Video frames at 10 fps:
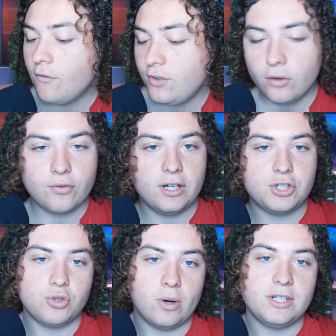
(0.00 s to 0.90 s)
feel free to
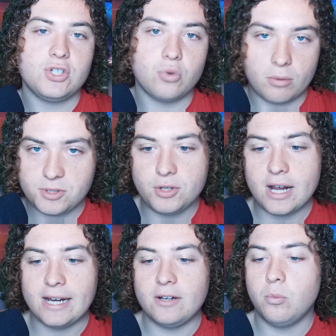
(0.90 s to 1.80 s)
join Storms
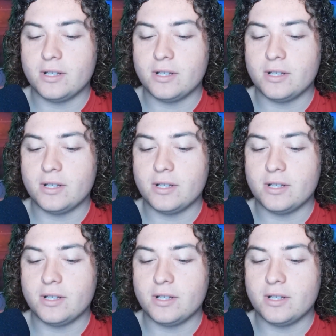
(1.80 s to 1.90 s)
United.